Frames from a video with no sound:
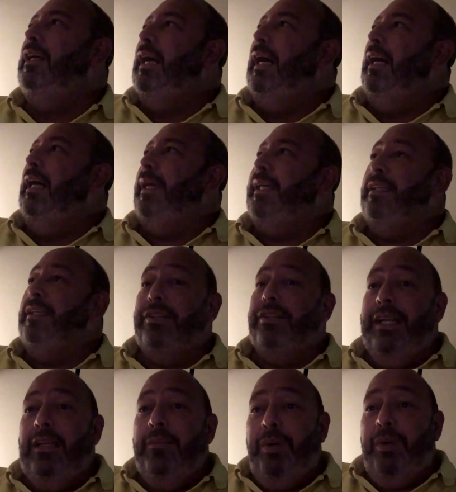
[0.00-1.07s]
And he was
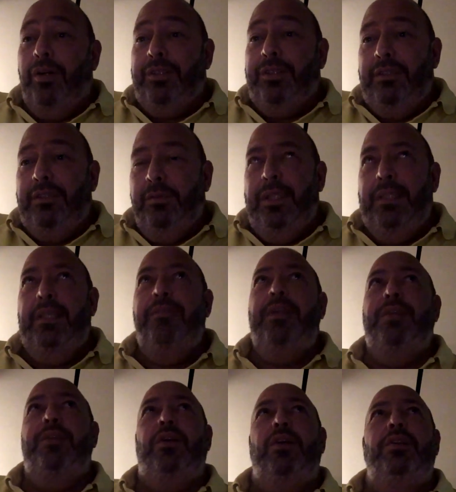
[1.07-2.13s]
already past his, well, he never
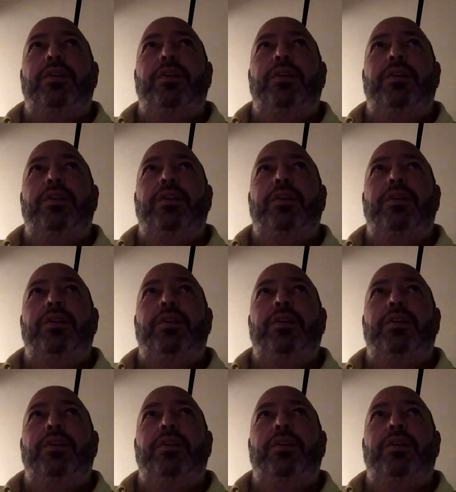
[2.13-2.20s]
ever got